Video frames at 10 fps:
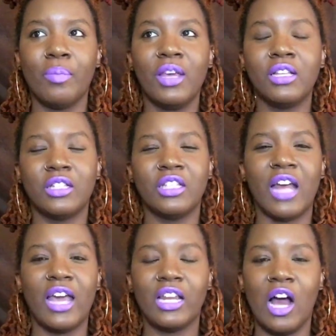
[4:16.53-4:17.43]
make
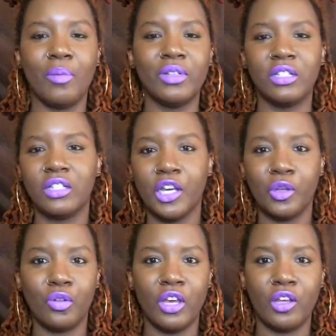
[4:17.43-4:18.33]
snide comments and tell
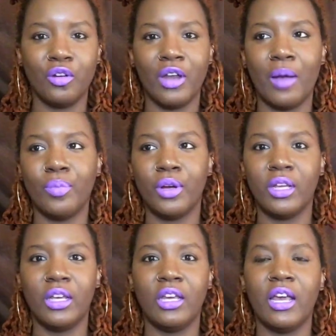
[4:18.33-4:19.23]
you that you're not
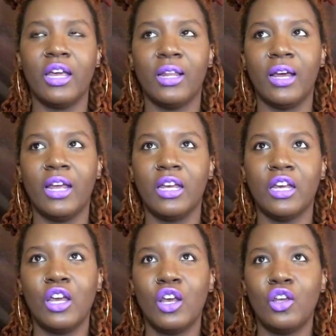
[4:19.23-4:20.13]
pretty and like
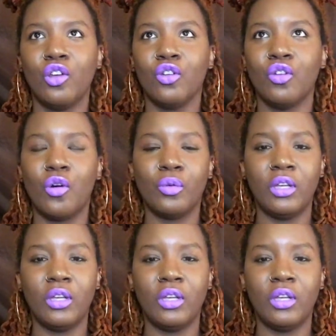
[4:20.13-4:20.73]
they're the